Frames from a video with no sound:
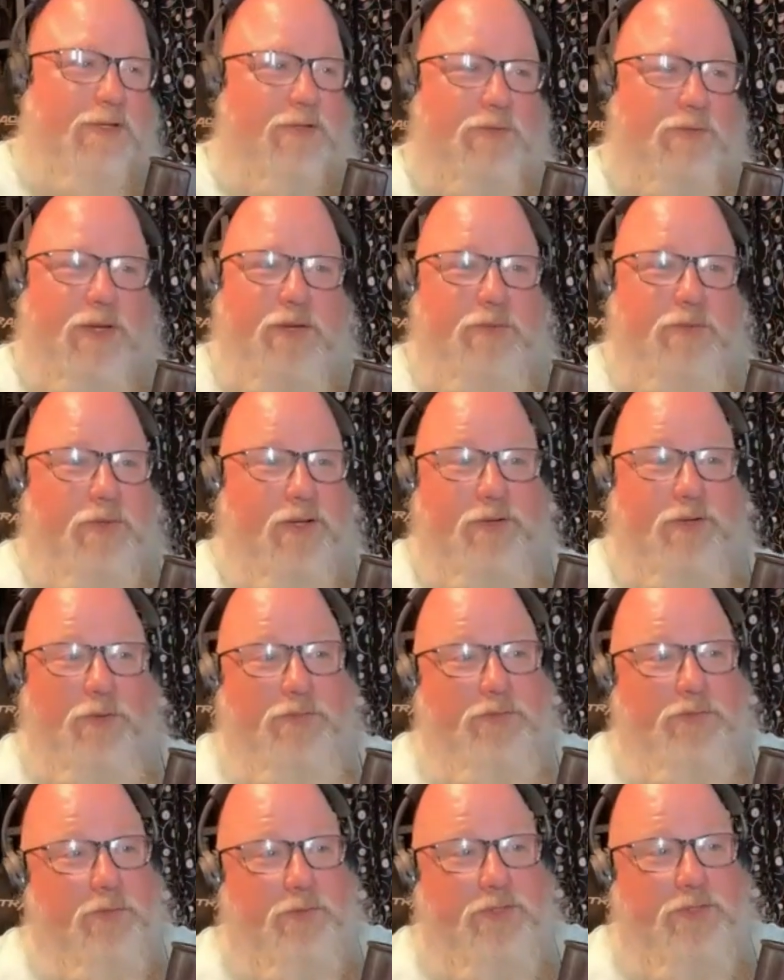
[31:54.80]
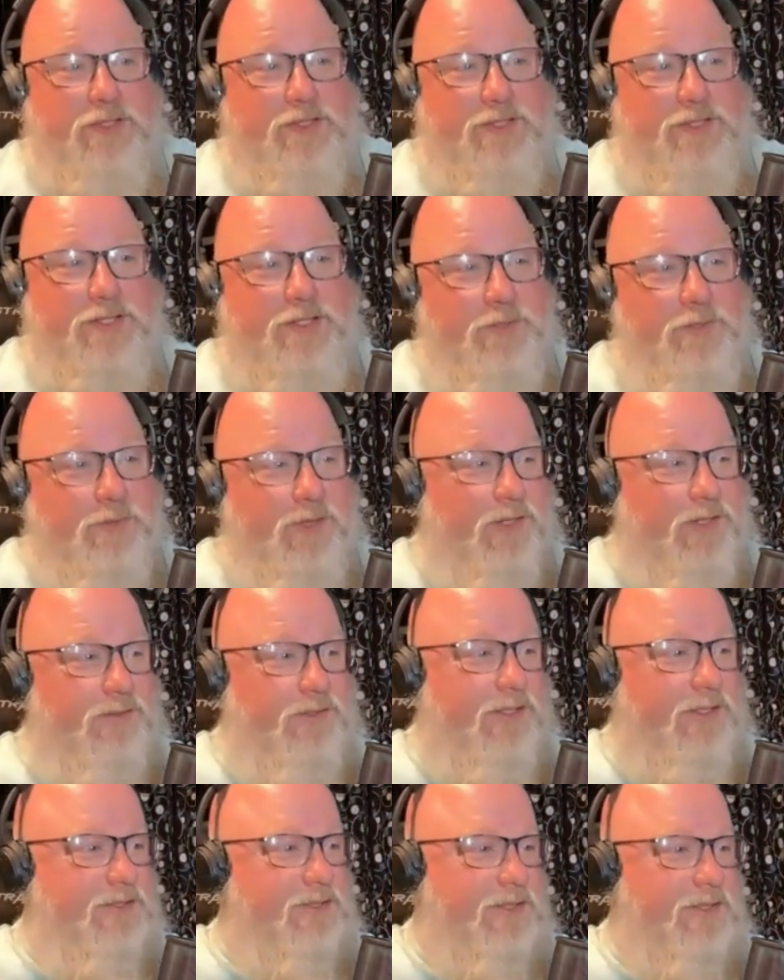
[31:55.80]
been a great run. Hopefully we'll continue it. I'd
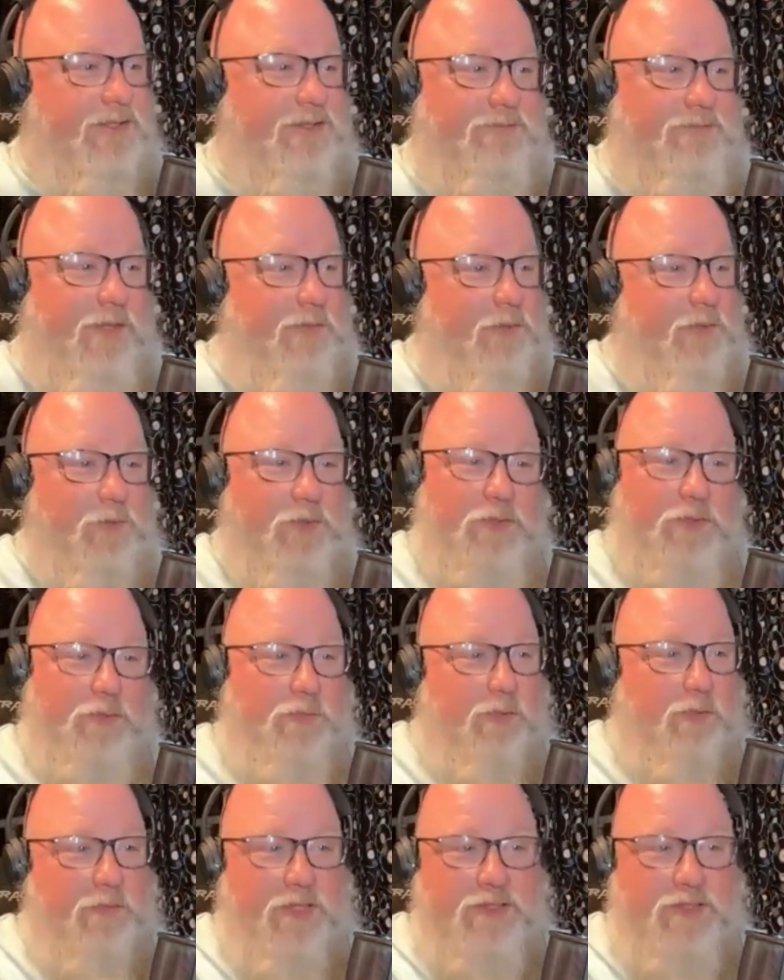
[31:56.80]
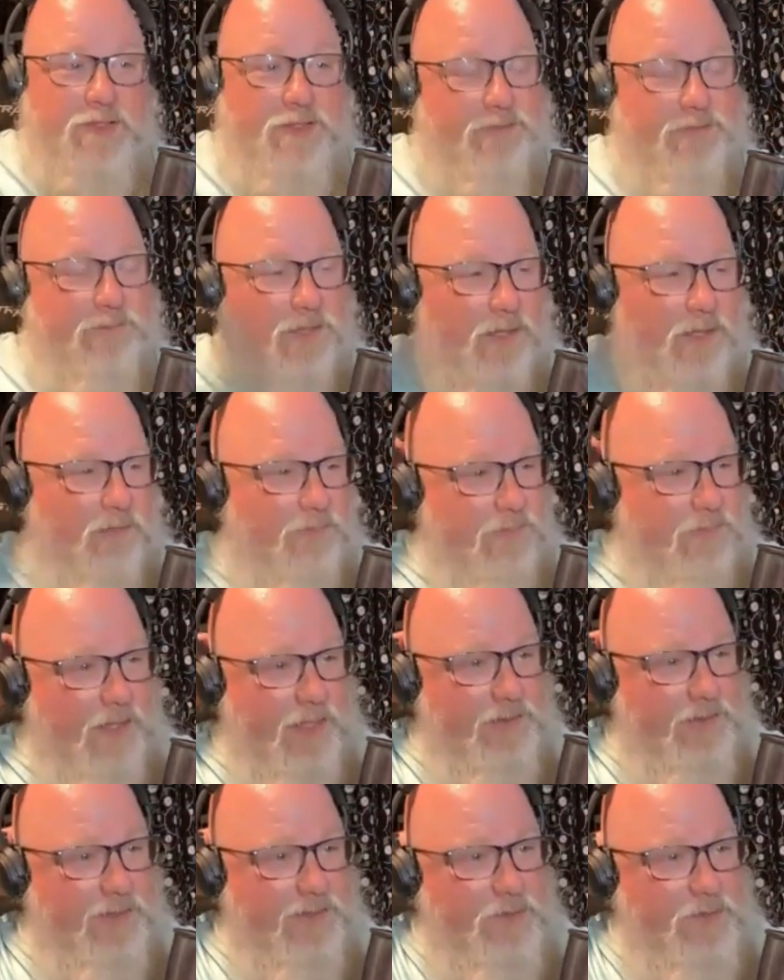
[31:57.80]
like to, I mean, with your permission,
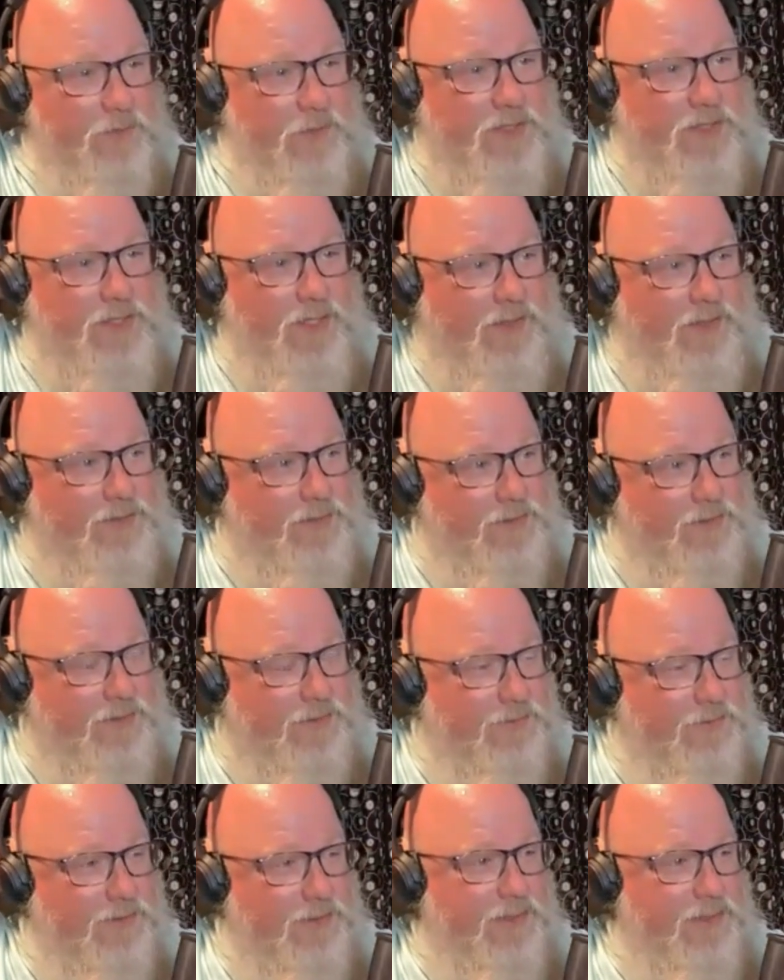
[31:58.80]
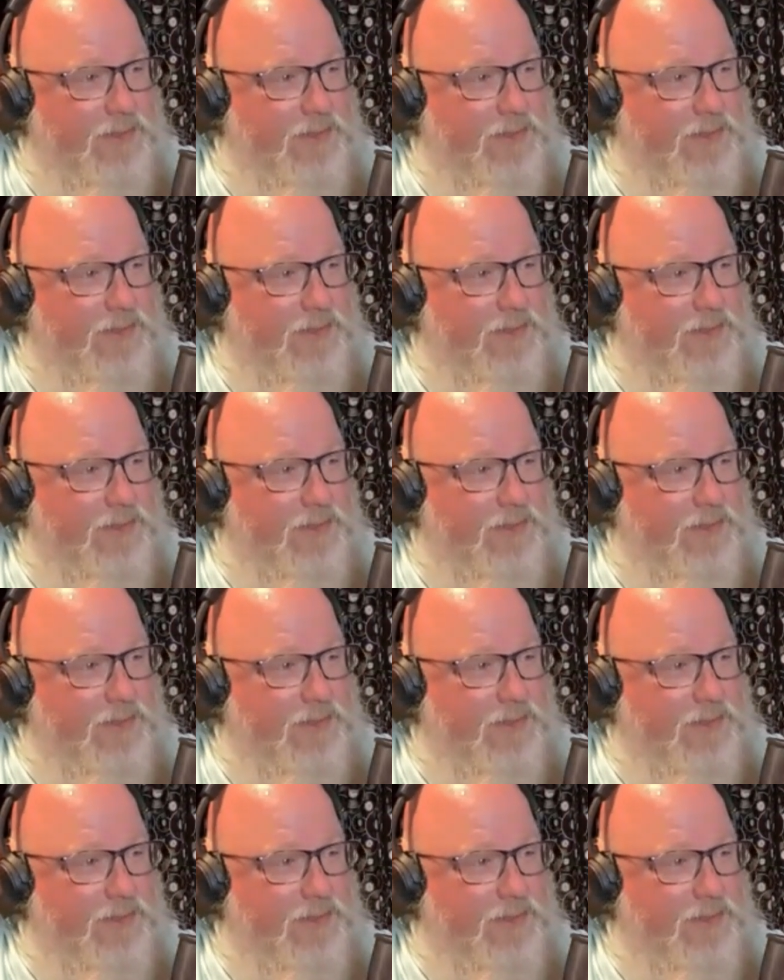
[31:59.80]
I'd like to reach out to